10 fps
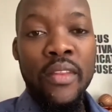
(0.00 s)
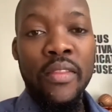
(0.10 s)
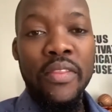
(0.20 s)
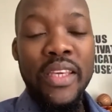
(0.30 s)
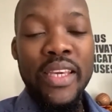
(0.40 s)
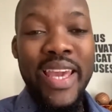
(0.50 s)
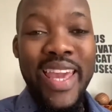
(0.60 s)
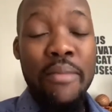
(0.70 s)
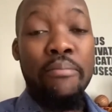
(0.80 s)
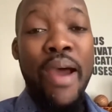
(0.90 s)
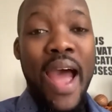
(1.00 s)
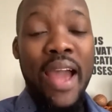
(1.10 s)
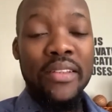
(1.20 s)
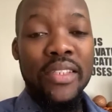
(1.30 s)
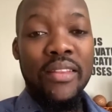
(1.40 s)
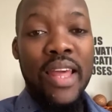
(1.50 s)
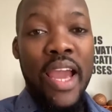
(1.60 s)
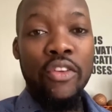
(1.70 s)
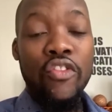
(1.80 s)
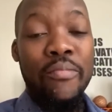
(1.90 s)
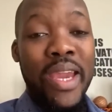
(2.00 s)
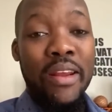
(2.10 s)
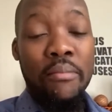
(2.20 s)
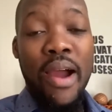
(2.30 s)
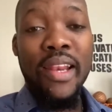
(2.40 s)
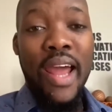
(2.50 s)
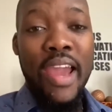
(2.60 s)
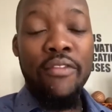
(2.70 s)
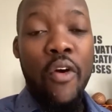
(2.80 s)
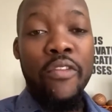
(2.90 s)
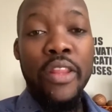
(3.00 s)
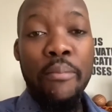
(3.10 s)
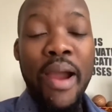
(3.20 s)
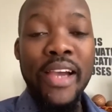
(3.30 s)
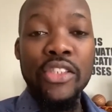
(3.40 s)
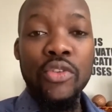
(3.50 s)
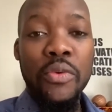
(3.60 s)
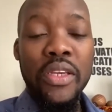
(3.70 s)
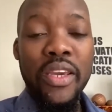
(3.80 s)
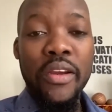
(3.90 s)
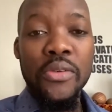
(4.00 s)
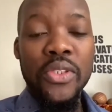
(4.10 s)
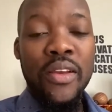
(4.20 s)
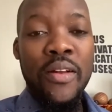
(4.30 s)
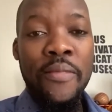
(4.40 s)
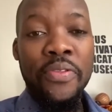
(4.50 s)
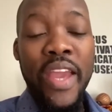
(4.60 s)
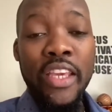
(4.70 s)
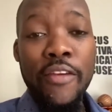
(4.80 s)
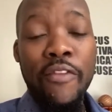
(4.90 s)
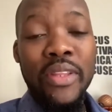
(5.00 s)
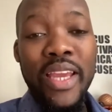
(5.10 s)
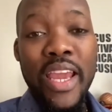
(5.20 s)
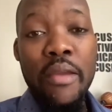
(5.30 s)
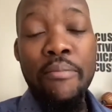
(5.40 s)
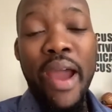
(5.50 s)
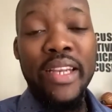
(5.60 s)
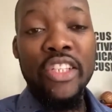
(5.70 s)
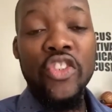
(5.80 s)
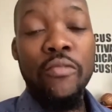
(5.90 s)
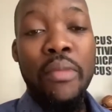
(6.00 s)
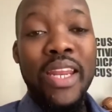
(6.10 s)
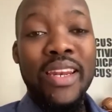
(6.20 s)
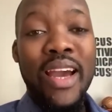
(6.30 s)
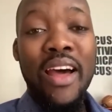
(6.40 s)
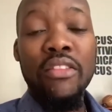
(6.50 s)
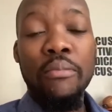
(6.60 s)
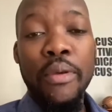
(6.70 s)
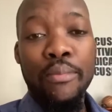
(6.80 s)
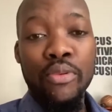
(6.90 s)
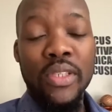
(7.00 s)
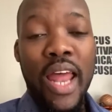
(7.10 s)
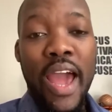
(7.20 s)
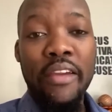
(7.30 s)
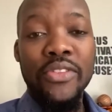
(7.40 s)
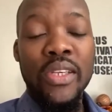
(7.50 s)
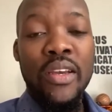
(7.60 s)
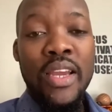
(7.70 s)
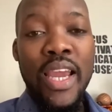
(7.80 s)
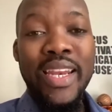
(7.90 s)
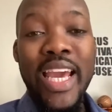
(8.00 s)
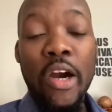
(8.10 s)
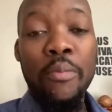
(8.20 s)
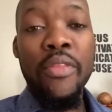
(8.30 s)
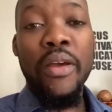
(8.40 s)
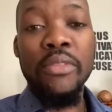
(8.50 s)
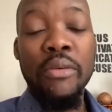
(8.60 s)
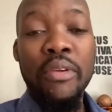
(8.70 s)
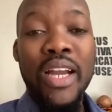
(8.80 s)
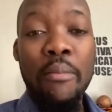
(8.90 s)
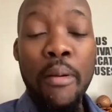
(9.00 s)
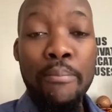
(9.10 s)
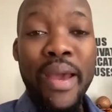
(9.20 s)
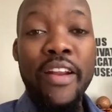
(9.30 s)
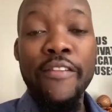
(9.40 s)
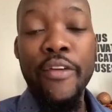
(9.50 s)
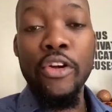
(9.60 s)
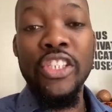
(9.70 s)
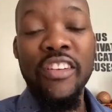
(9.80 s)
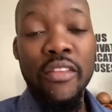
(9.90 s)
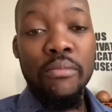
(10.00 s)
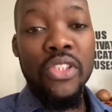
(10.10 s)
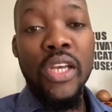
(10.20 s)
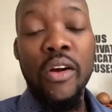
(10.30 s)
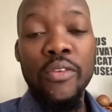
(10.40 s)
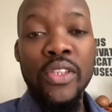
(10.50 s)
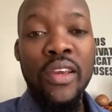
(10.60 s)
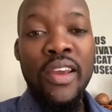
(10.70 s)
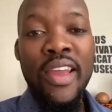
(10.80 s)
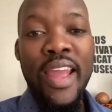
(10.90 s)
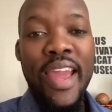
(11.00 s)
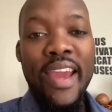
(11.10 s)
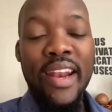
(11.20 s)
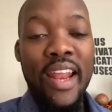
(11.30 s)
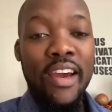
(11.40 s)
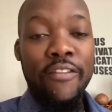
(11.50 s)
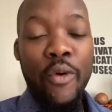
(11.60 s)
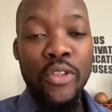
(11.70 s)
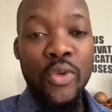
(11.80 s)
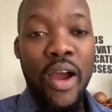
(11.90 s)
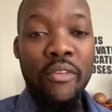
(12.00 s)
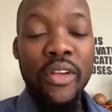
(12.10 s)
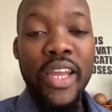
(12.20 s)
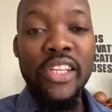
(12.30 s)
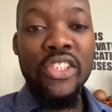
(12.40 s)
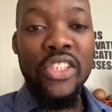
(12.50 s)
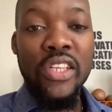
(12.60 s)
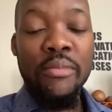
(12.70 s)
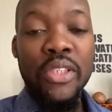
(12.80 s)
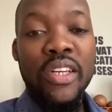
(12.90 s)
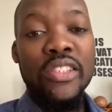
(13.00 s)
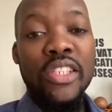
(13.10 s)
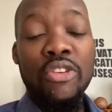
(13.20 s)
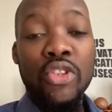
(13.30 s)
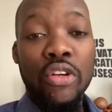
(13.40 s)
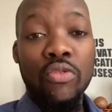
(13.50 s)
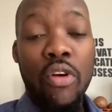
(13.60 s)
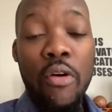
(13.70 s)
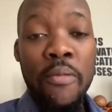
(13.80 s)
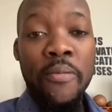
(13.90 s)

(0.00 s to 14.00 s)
the impact that you've made in my life over the past 3 years. Thank you for the impact that you've made in other people's lives in helping them to become a better version of themselves. And I look forward to our relationship to continue to grow